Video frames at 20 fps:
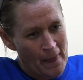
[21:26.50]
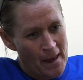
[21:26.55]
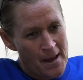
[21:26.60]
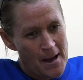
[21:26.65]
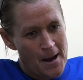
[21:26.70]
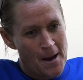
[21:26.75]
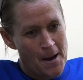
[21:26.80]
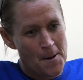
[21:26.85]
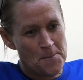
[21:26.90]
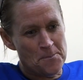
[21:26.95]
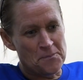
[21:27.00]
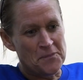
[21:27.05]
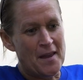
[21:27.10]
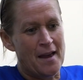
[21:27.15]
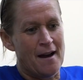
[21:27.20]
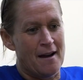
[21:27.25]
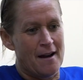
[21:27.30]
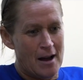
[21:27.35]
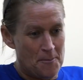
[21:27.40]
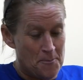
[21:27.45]

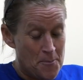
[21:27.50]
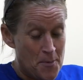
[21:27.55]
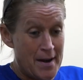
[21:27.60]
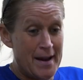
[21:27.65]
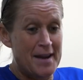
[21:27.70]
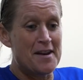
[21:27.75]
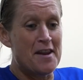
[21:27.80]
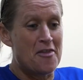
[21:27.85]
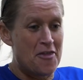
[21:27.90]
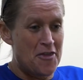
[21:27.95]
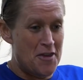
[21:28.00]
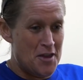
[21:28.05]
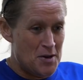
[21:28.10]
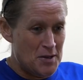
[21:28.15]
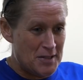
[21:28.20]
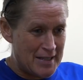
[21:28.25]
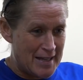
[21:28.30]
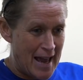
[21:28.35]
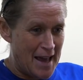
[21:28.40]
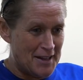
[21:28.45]
I bring an
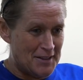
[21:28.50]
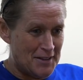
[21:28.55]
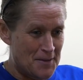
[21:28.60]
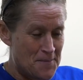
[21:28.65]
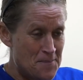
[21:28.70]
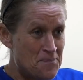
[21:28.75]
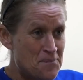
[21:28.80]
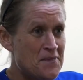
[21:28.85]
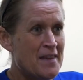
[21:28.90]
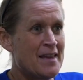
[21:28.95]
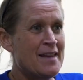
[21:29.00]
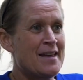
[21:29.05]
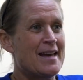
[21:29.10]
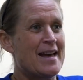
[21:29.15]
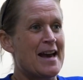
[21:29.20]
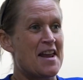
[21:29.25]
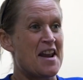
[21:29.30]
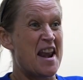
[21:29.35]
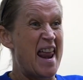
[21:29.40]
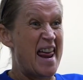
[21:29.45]
enthusiasm
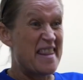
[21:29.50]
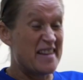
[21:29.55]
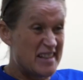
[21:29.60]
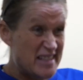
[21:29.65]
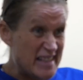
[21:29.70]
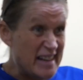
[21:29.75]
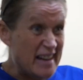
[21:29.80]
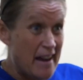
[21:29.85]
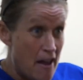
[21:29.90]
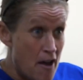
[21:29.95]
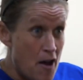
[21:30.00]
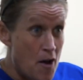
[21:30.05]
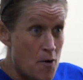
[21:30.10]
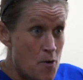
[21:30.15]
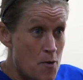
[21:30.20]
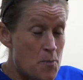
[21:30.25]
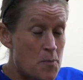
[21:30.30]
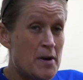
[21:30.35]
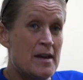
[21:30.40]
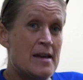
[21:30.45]
and an energy, I
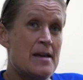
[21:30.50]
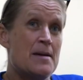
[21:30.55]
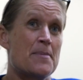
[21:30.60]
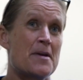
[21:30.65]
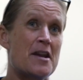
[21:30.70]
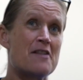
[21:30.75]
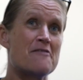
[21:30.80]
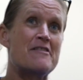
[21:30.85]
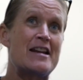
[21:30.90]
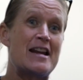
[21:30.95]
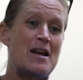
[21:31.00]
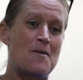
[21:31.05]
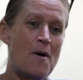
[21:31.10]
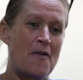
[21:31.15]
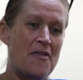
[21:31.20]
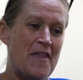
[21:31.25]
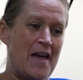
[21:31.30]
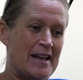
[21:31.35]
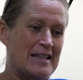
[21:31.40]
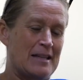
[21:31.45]
hope, but I really want
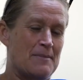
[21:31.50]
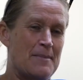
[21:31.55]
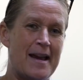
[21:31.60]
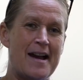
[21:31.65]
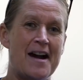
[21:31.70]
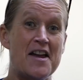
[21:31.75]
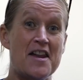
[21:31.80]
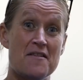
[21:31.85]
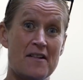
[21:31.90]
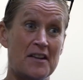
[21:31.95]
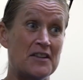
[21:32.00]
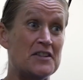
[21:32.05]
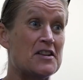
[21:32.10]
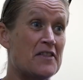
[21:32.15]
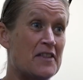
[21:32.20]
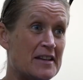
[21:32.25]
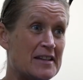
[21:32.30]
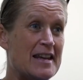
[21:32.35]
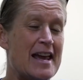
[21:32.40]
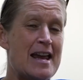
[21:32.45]
that to be kind of under the
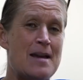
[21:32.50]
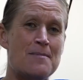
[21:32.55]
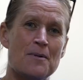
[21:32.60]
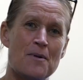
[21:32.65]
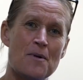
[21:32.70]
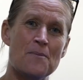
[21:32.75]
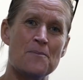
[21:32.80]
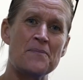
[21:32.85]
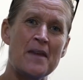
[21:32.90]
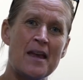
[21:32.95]
table.